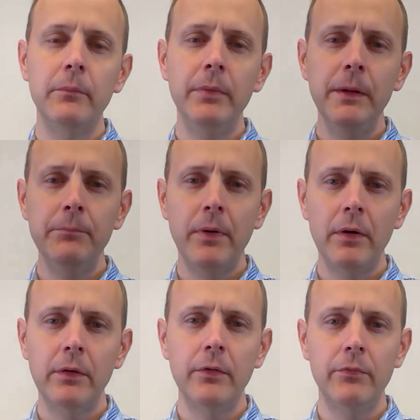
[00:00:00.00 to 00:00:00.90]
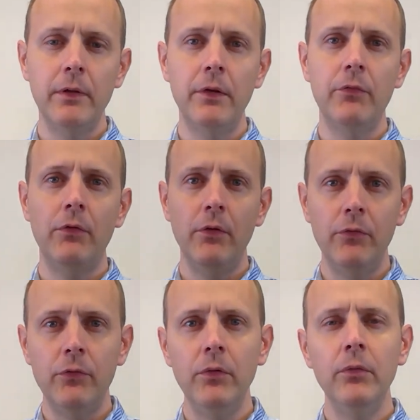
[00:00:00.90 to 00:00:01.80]
that a big part of this
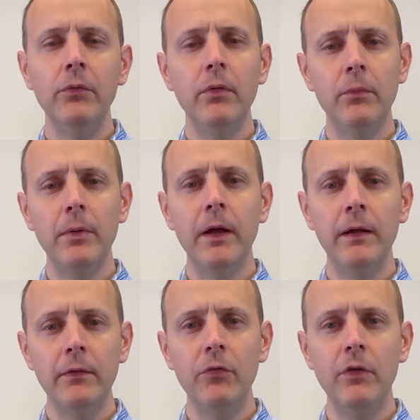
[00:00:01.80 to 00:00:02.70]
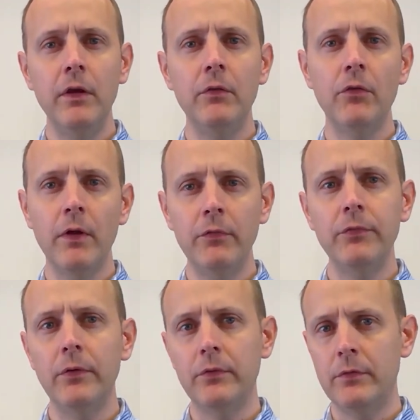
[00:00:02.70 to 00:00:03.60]
is due to the behind-the-scenes
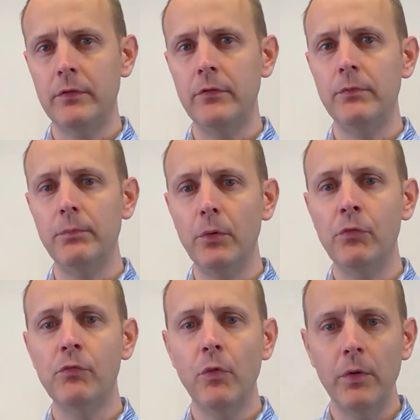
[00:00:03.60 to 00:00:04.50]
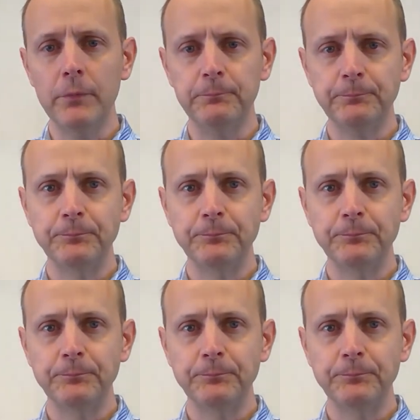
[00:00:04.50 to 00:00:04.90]
effort of Bruce Ford.